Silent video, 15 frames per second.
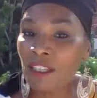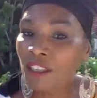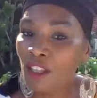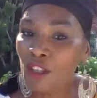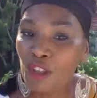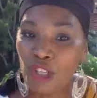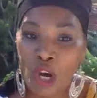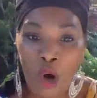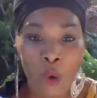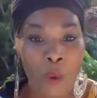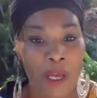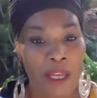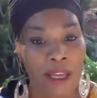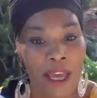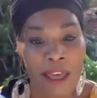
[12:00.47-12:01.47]
and the
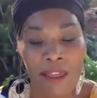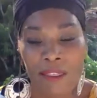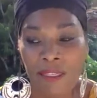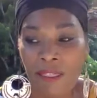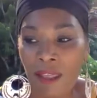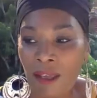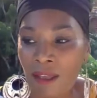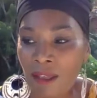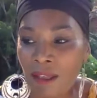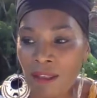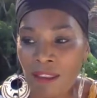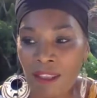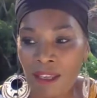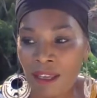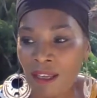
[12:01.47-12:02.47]
knowing, and
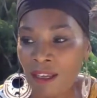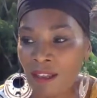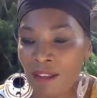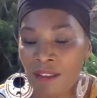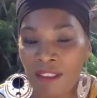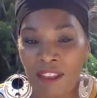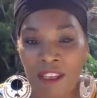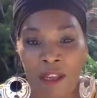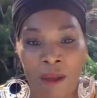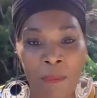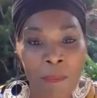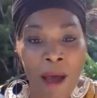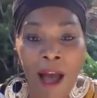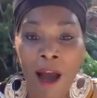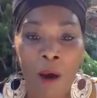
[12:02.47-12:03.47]
the, the
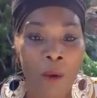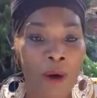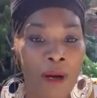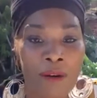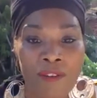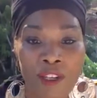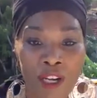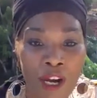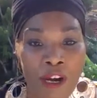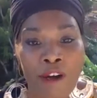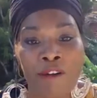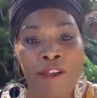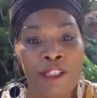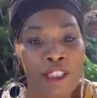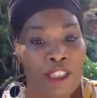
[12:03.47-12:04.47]
power of
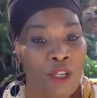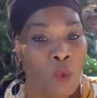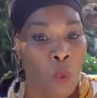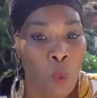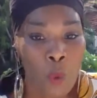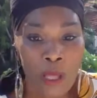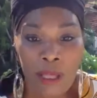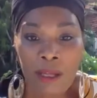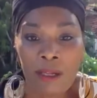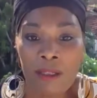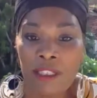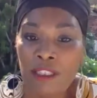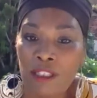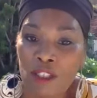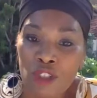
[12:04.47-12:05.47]
courage and will
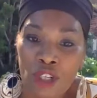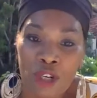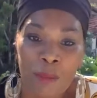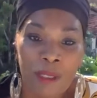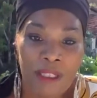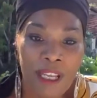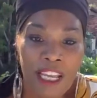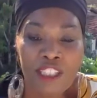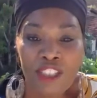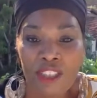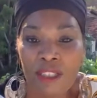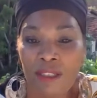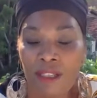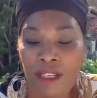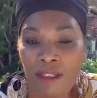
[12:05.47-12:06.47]
and
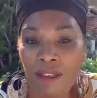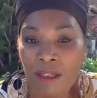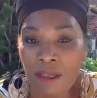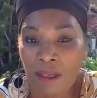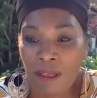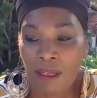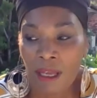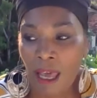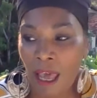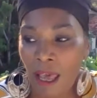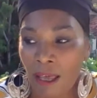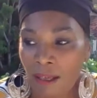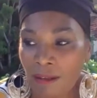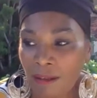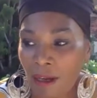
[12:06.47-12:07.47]
determination and,
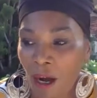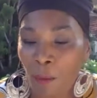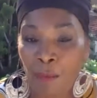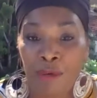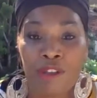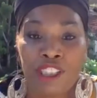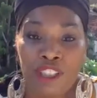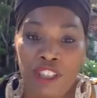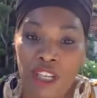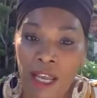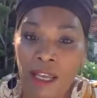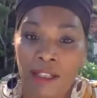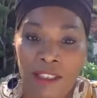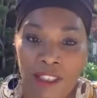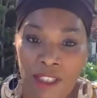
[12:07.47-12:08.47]
and
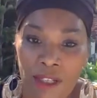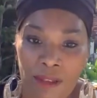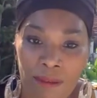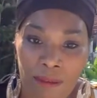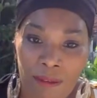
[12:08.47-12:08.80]
appreciation.